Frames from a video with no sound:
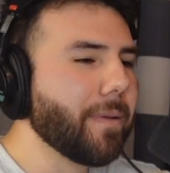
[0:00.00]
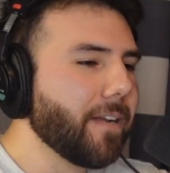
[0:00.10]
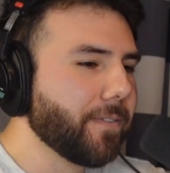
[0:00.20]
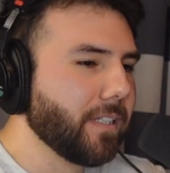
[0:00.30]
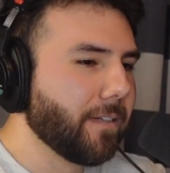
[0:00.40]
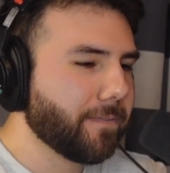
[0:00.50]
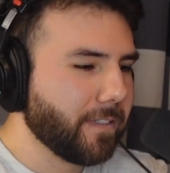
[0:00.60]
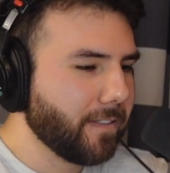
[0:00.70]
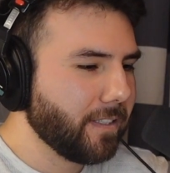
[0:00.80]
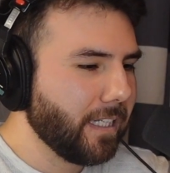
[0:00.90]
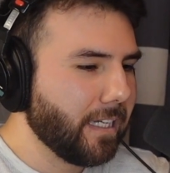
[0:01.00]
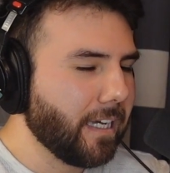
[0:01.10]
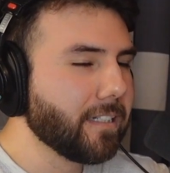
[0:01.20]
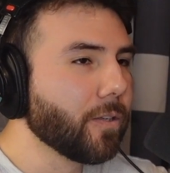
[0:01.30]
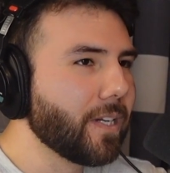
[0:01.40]
mean, I go slow.
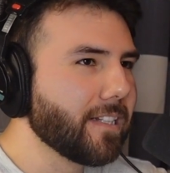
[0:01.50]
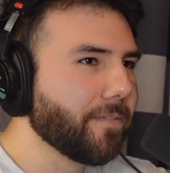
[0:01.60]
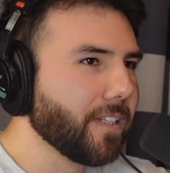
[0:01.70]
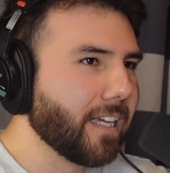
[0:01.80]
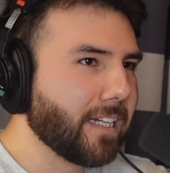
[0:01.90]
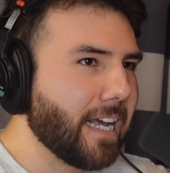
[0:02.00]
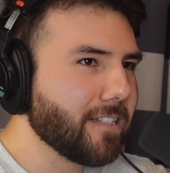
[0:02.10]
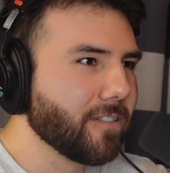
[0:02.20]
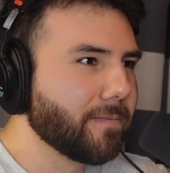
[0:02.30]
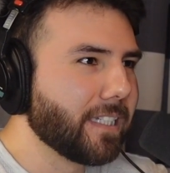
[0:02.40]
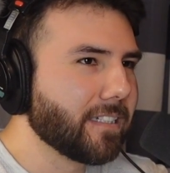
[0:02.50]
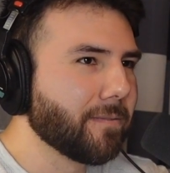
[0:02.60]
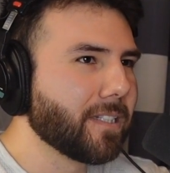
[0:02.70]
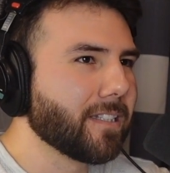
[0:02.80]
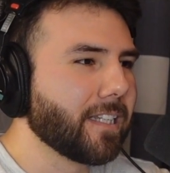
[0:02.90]
Yeah, the reason I feel like an asshole is because
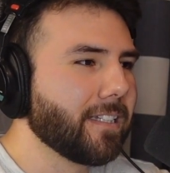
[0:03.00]
I'm just like,